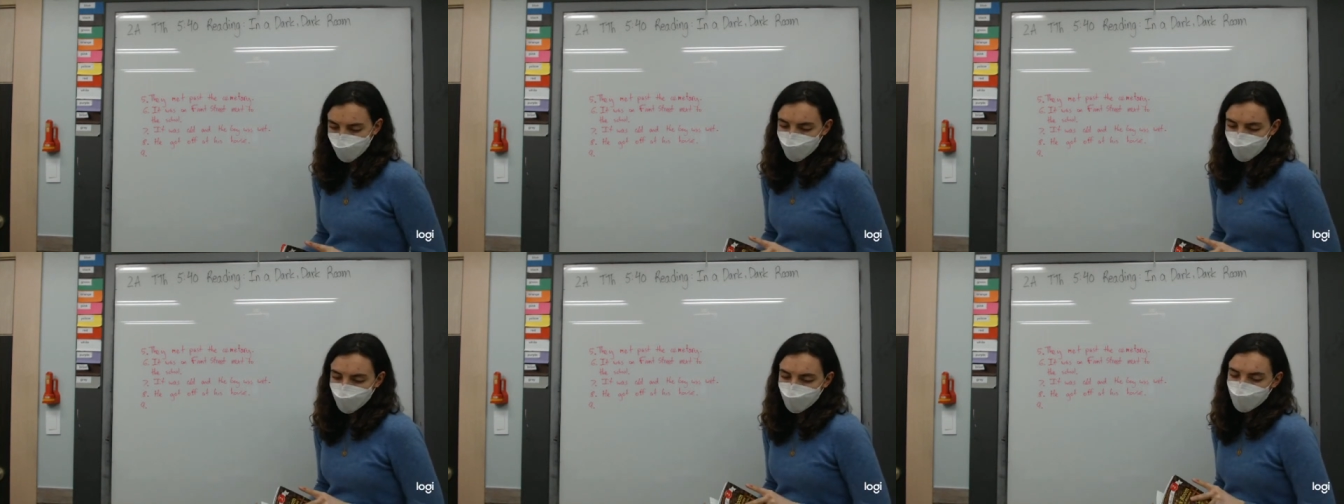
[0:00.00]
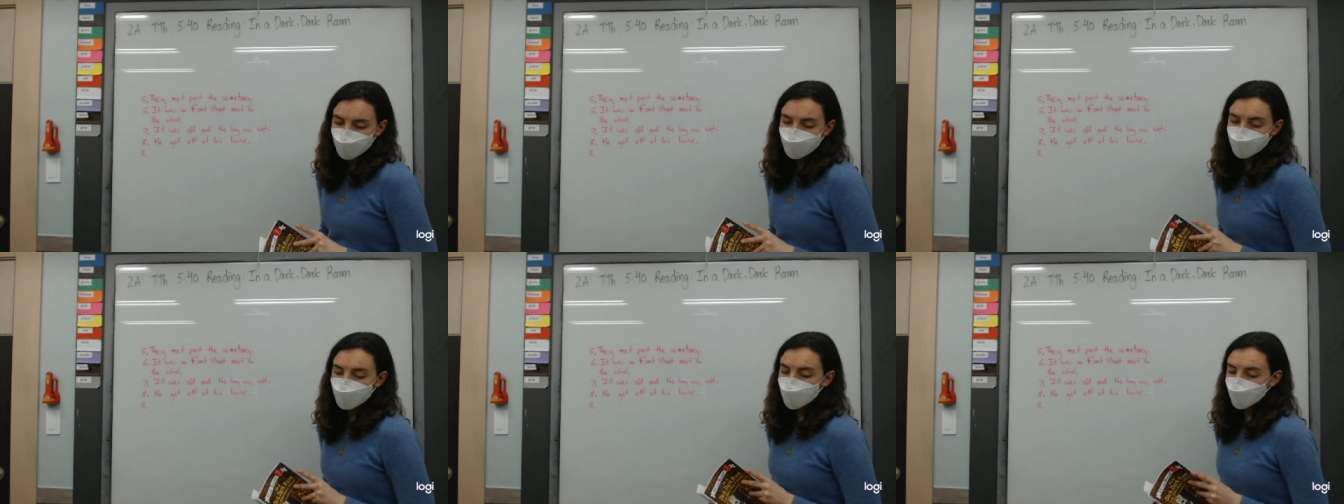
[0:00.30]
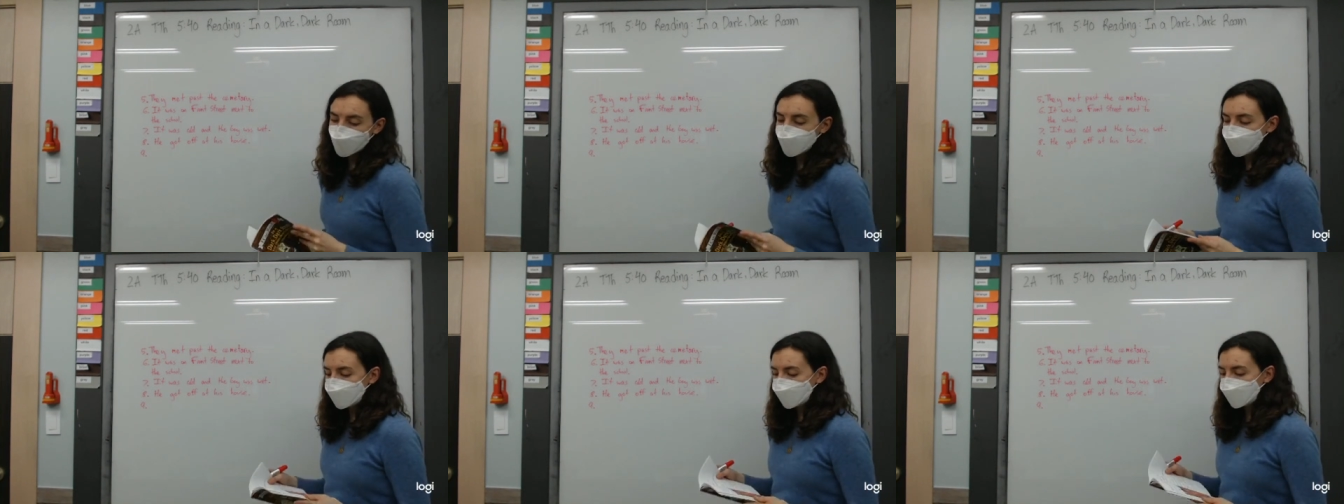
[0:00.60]

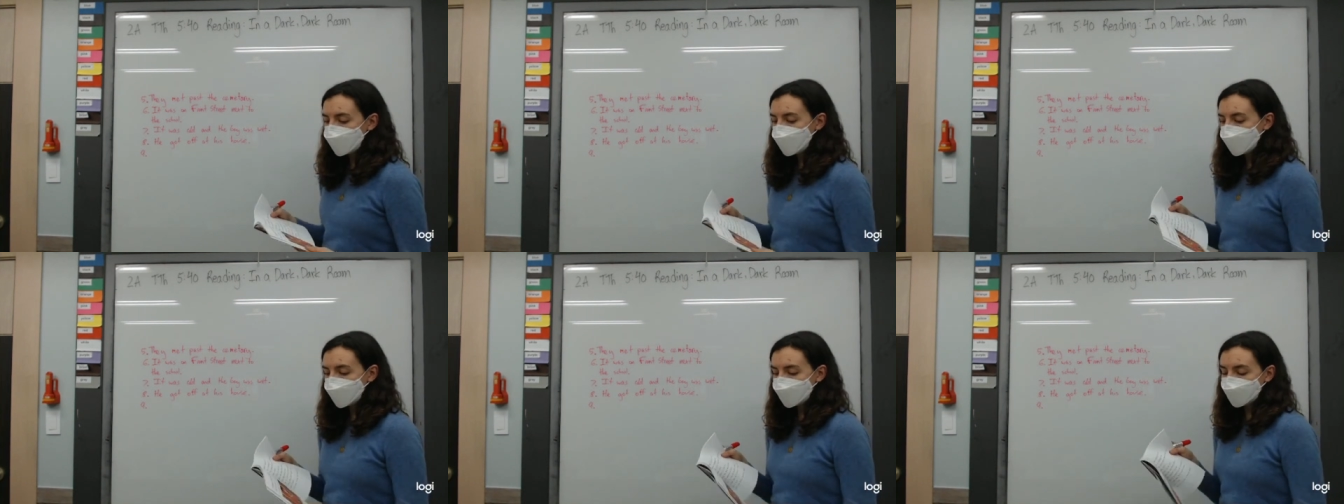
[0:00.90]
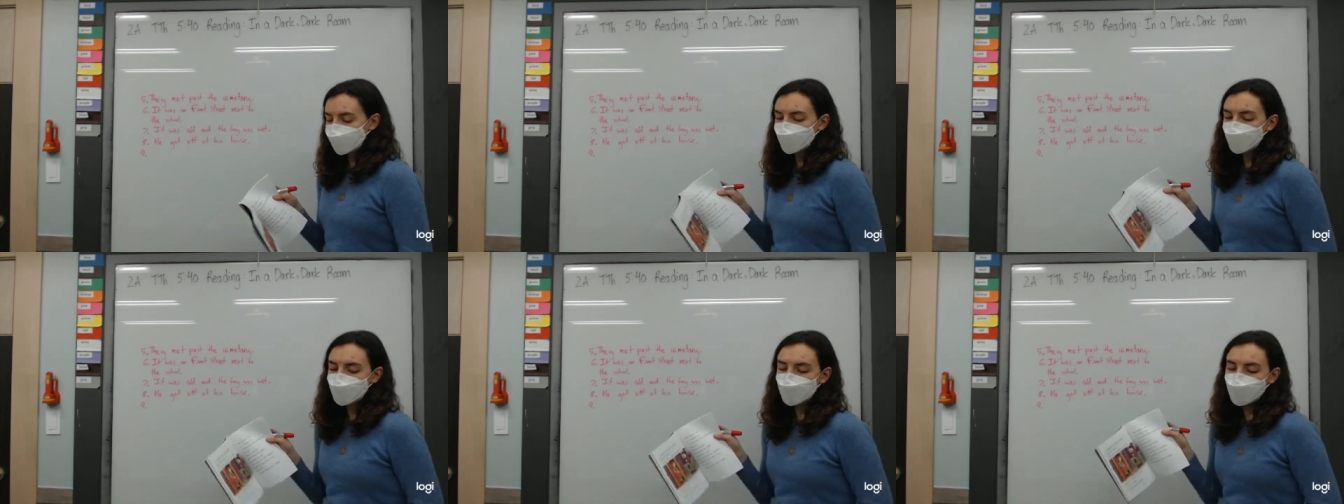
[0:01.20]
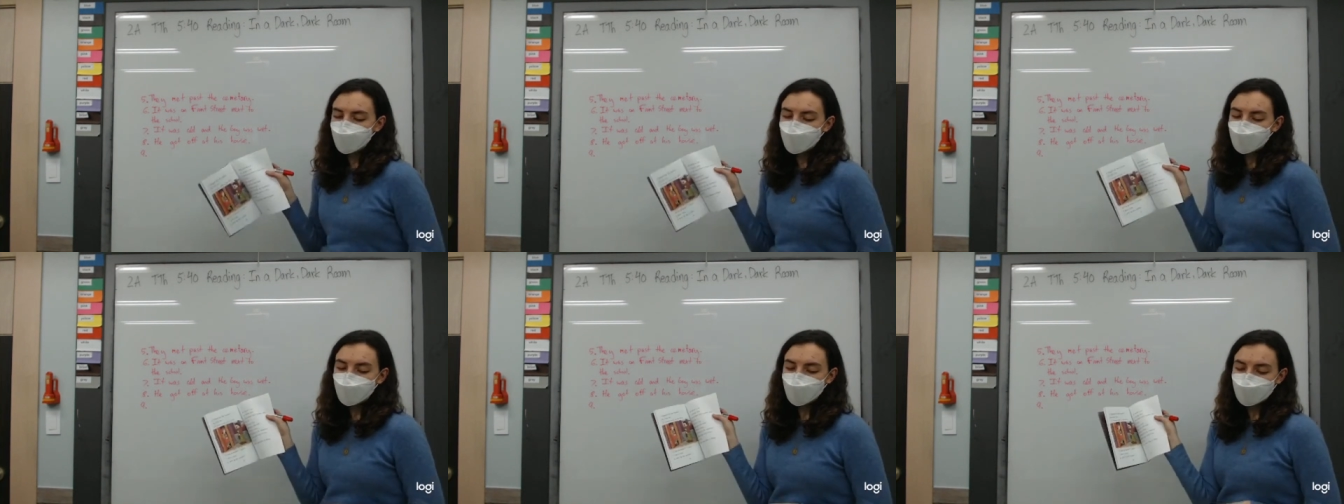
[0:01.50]
So, later, on the
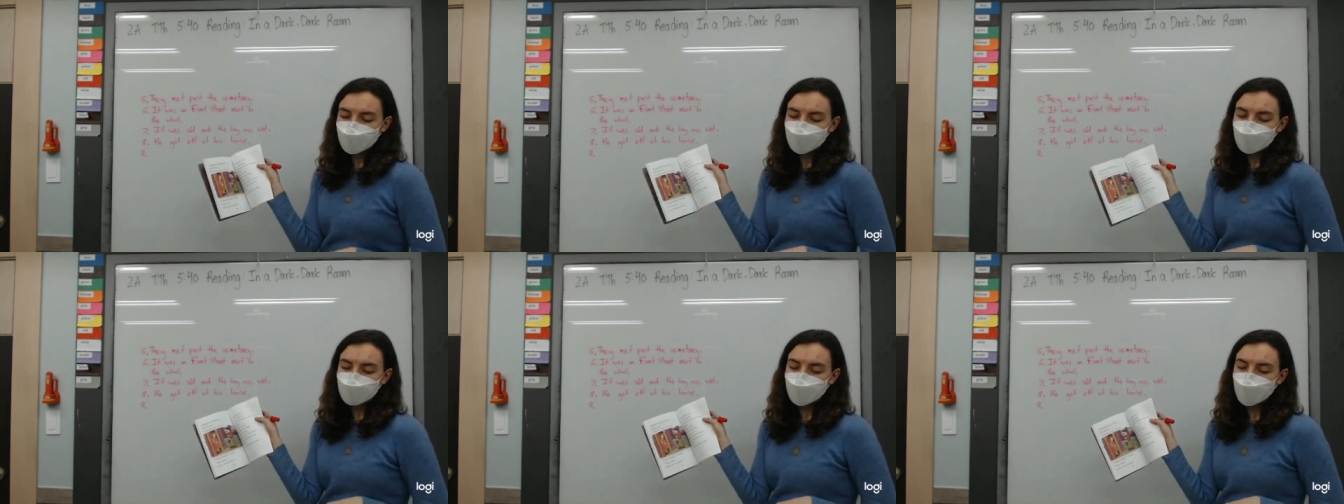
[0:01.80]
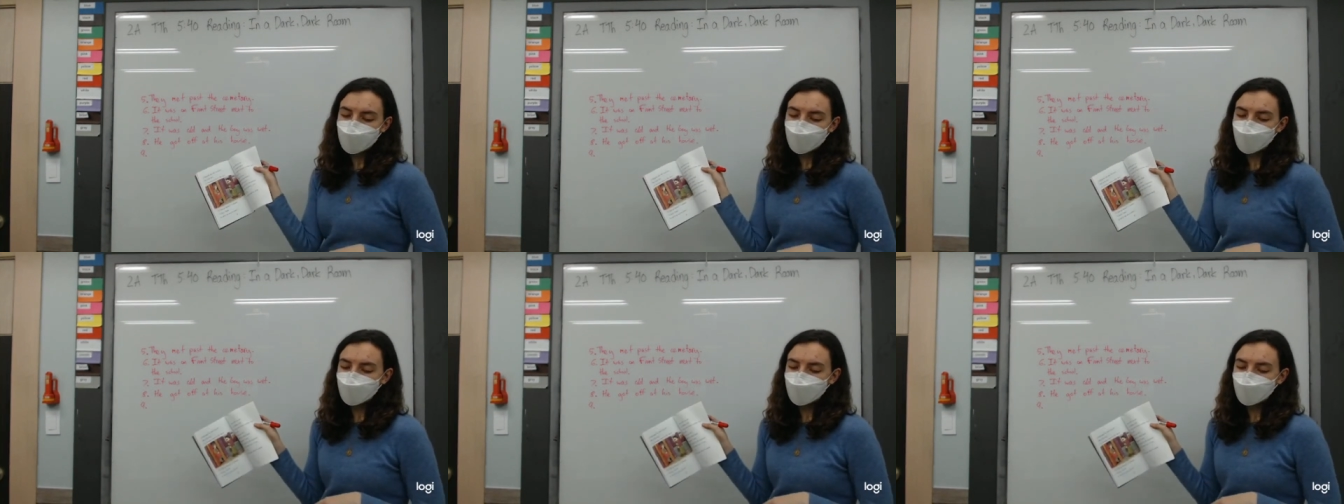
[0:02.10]
next day,